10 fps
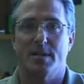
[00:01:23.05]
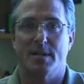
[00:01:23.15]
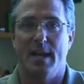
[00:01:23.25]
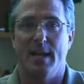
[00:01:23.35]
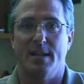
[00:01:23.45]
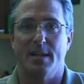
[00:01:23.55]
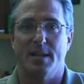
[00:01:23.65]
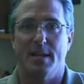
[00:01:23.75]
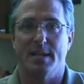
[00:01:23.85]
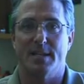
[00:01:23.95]
saying the
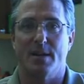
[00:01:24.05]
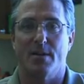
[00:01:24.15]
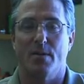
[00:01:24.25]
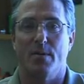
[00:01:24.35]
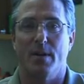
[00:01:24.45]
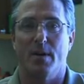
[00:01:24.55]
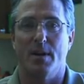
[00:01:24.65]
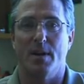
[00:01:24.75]
things that are going on